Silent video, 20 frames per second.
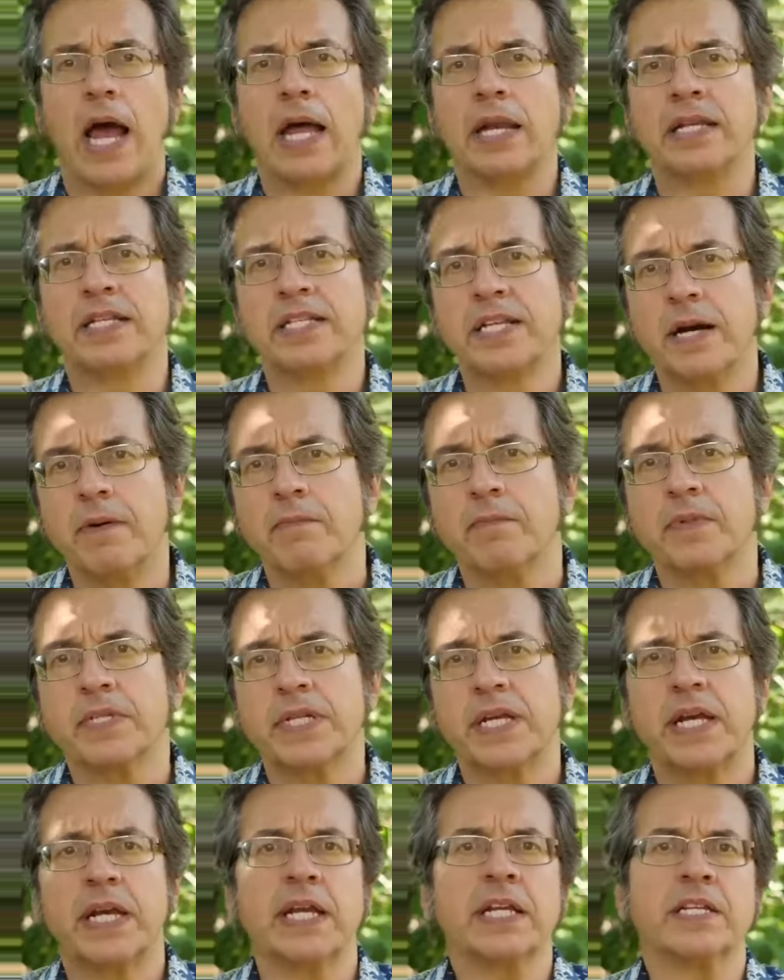and
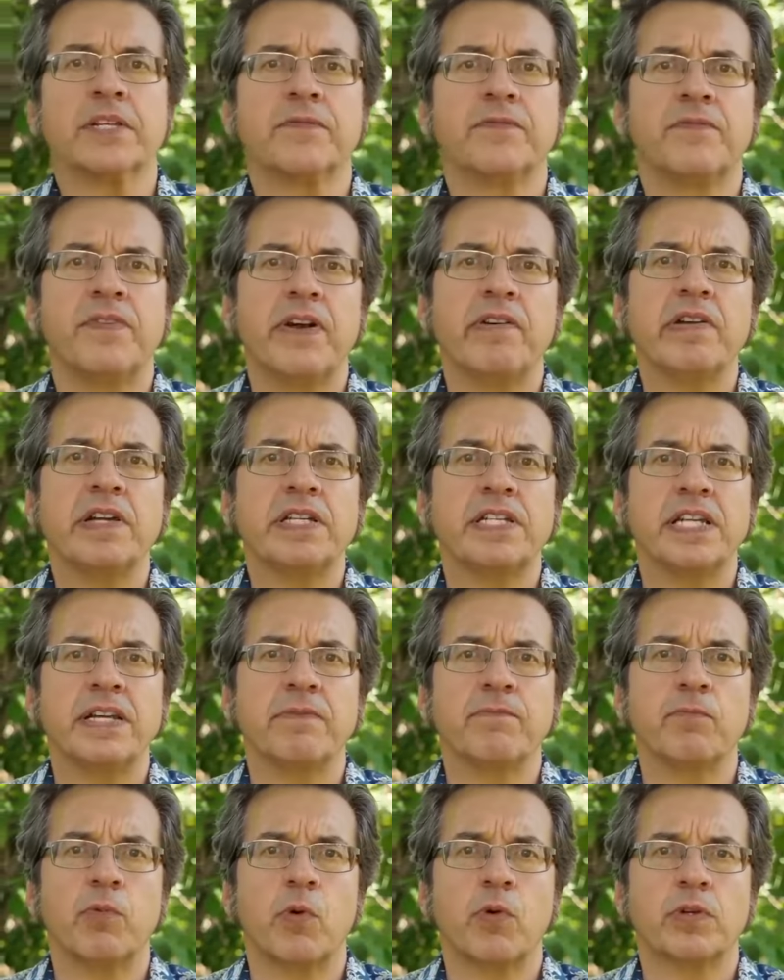dumped into very
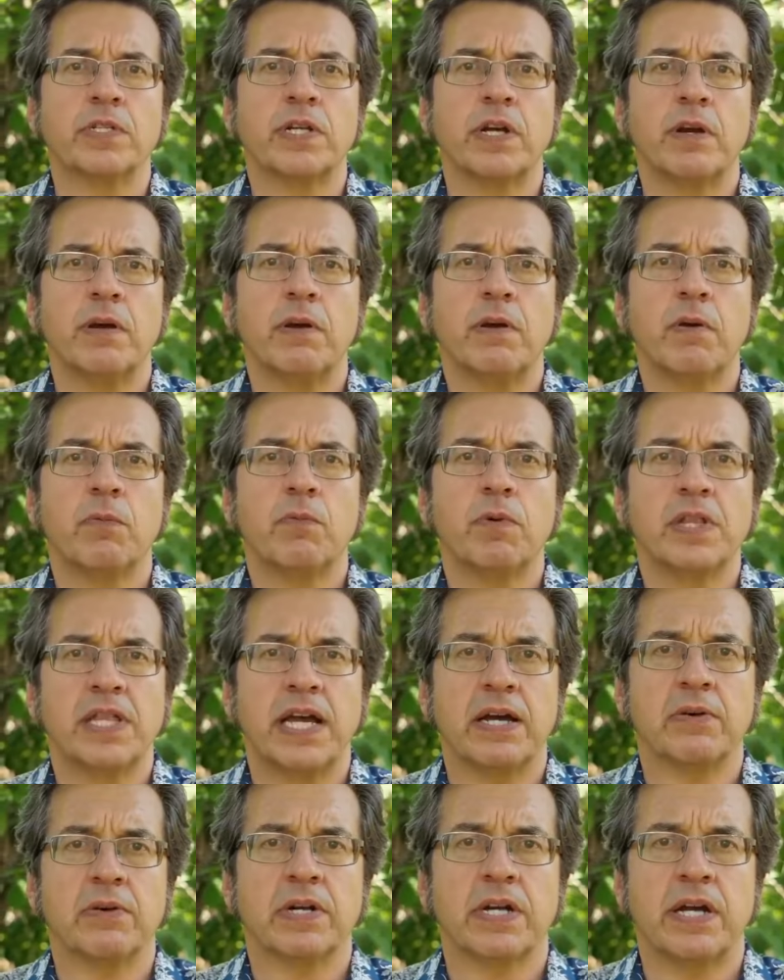deep water
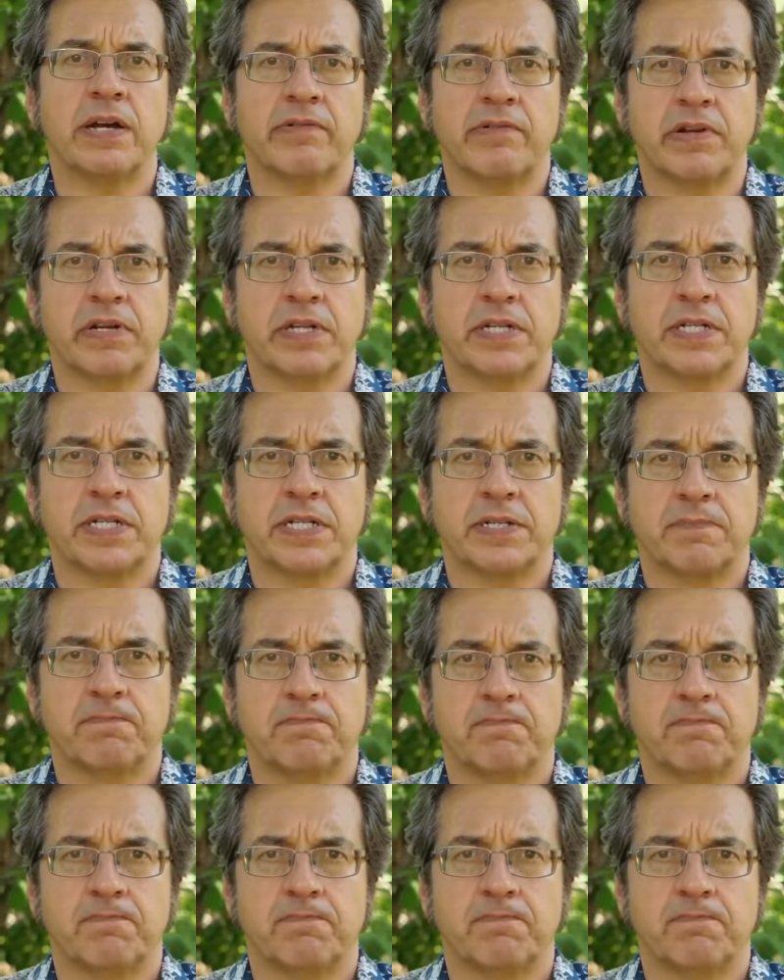without currents.